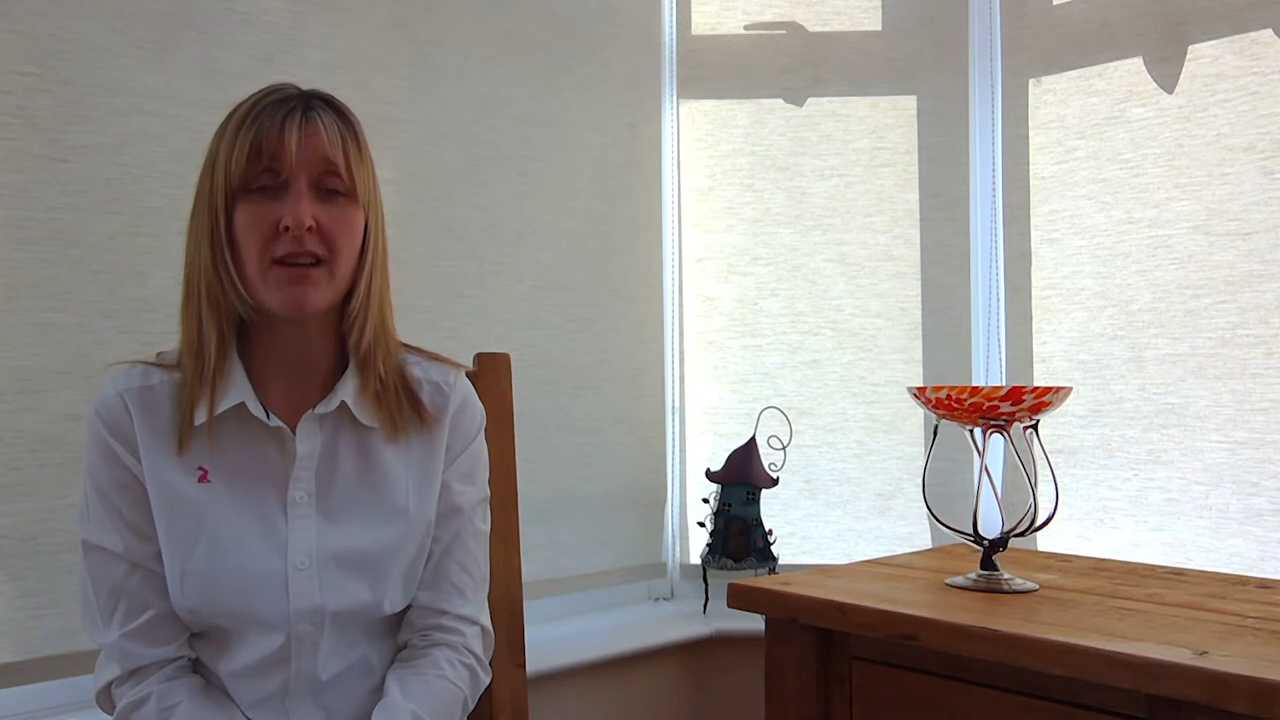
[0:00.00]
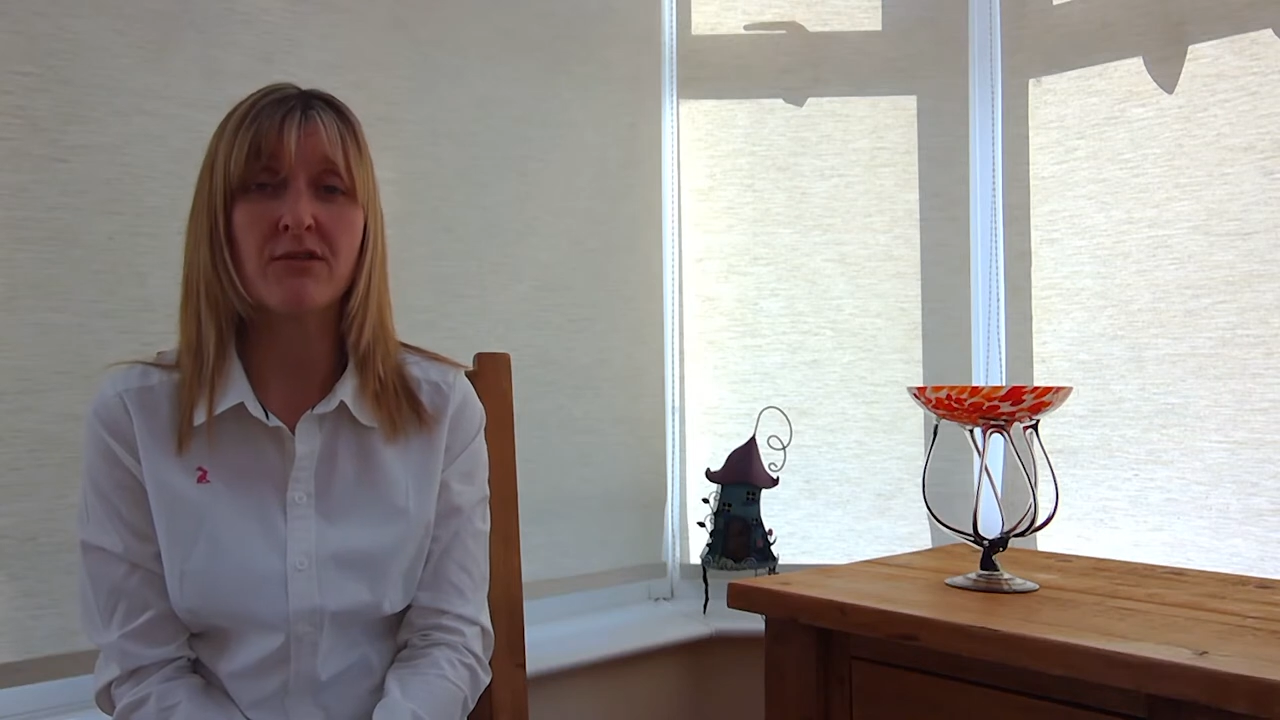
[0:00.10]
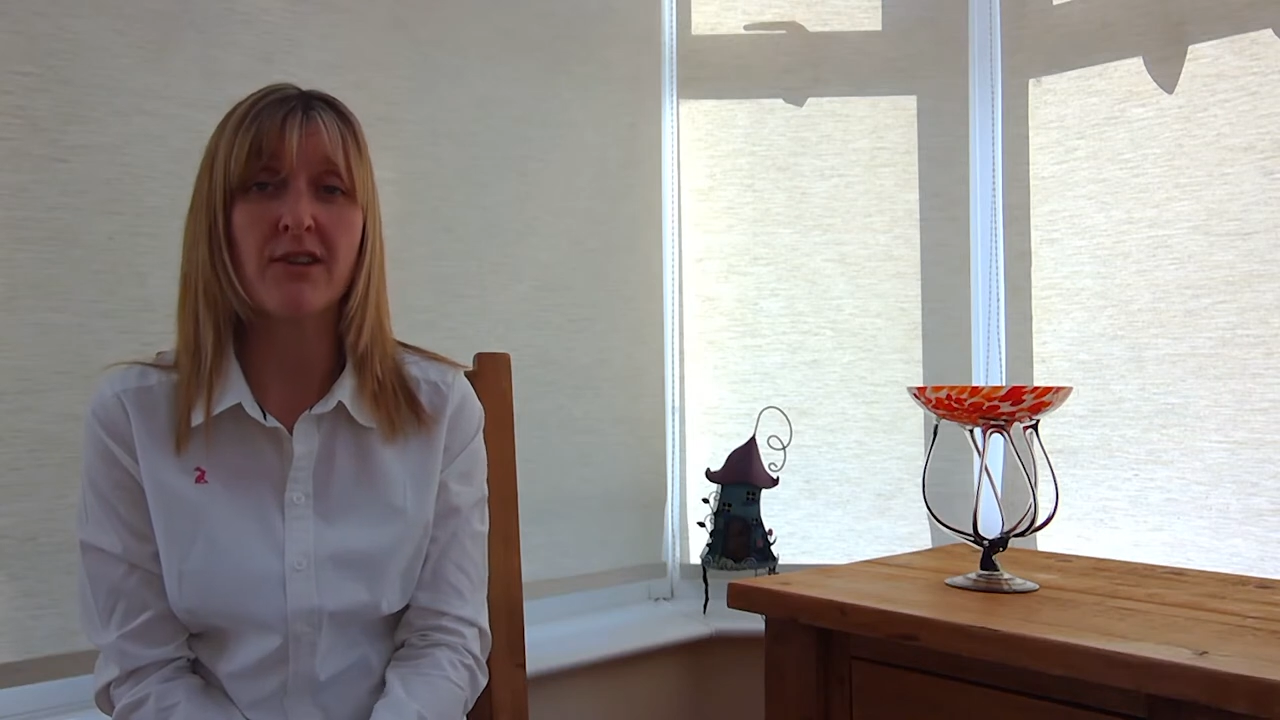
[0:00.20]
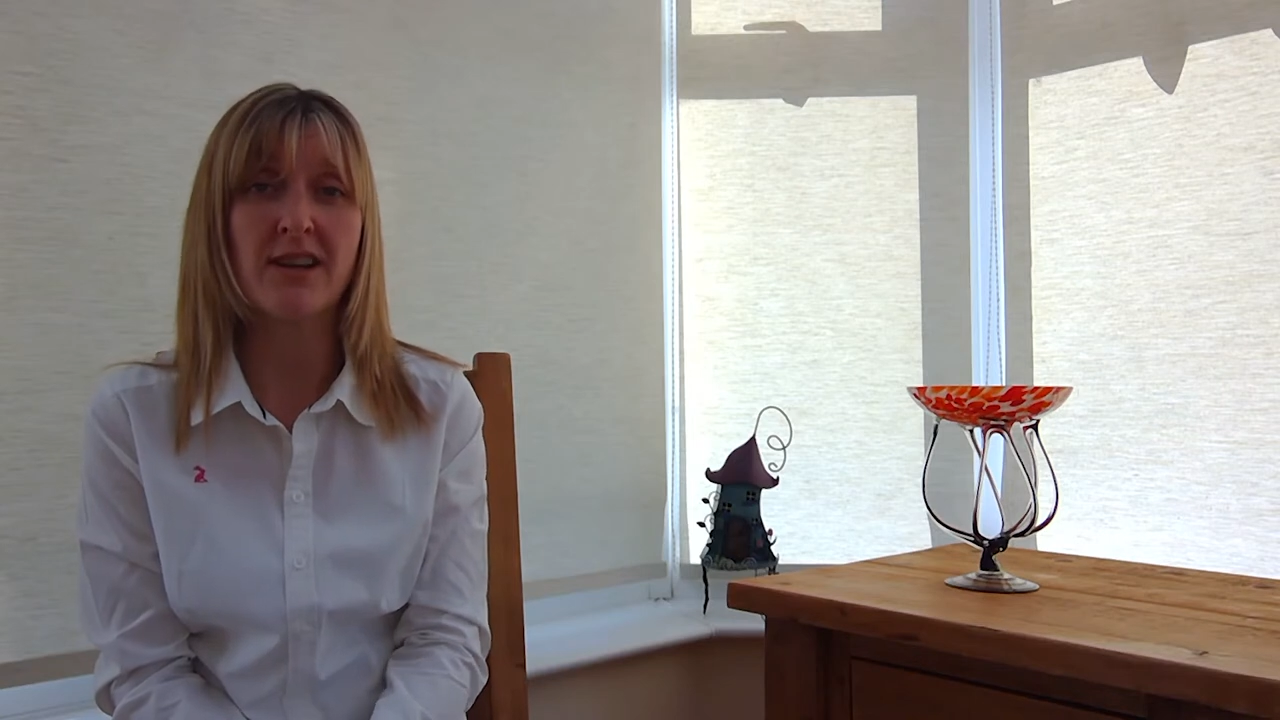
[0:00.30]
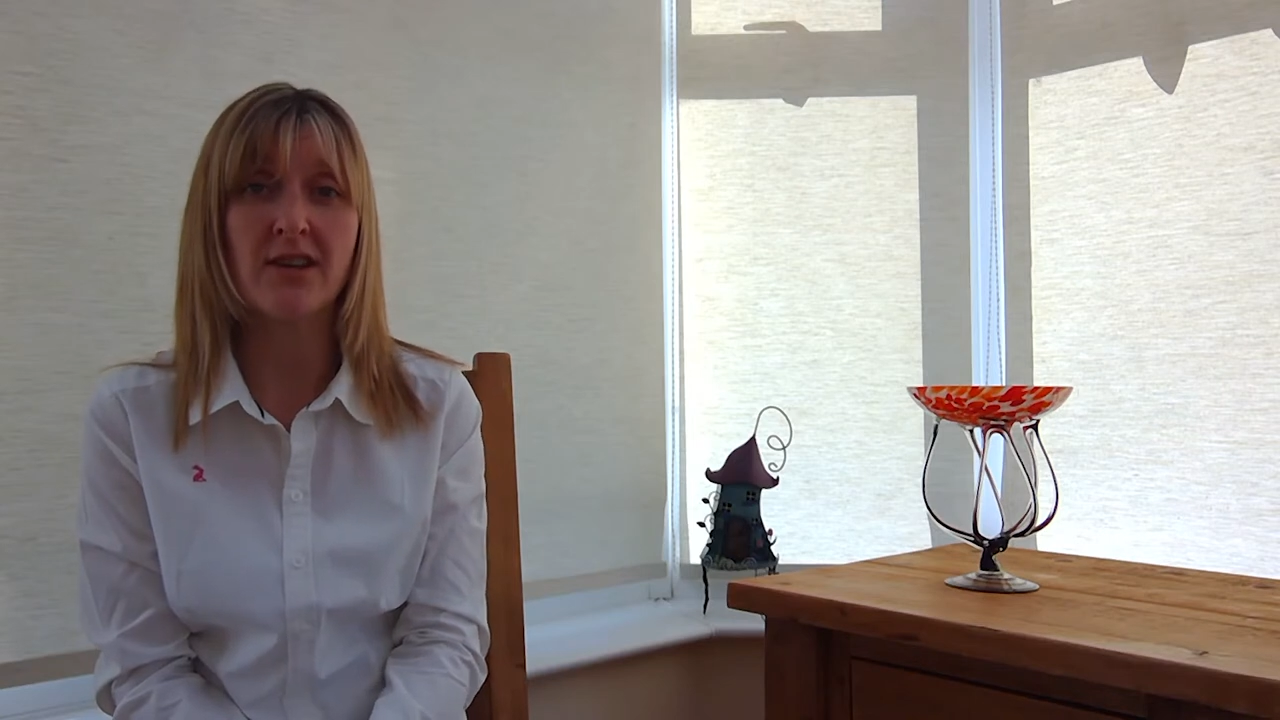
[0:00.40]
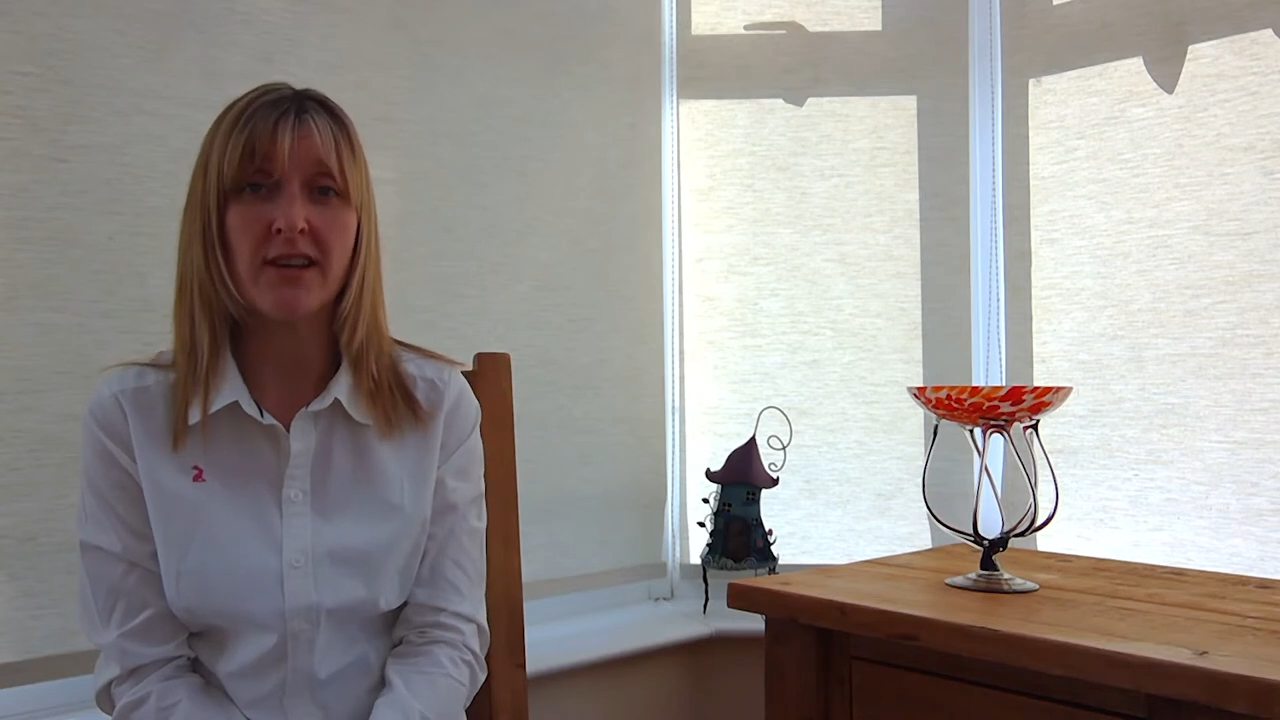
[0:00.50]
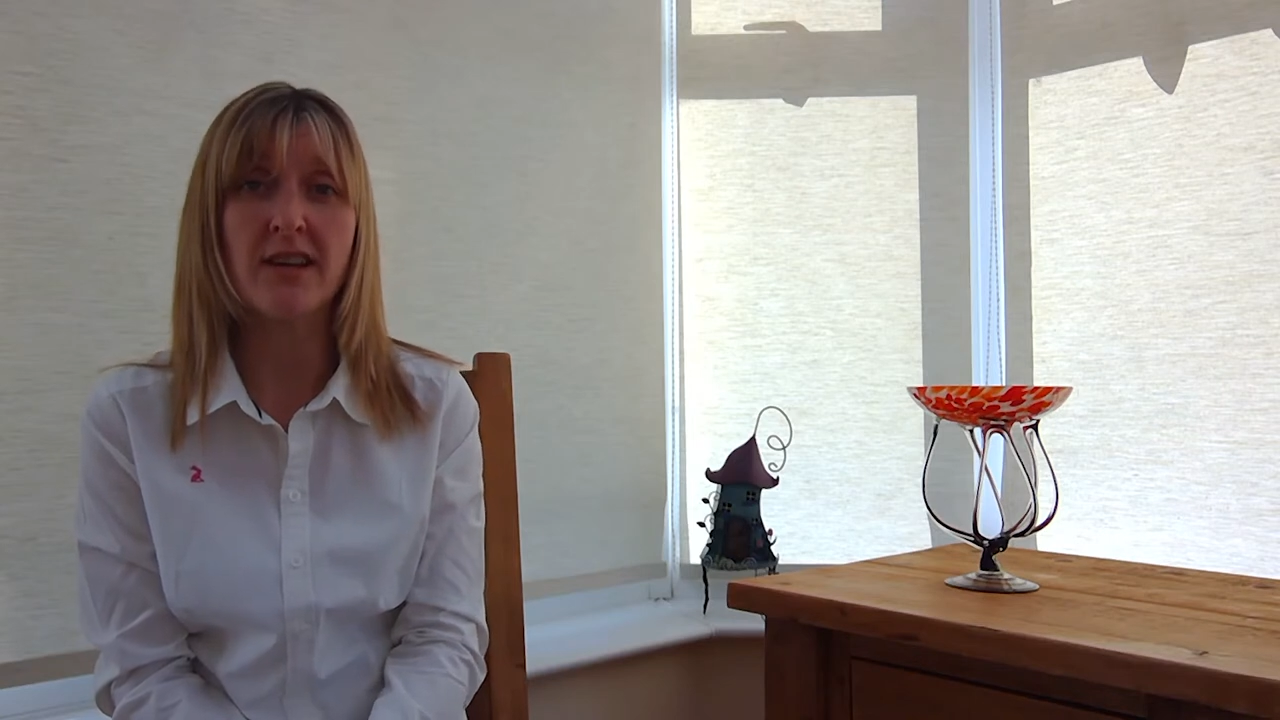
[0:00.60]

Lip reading: and gradually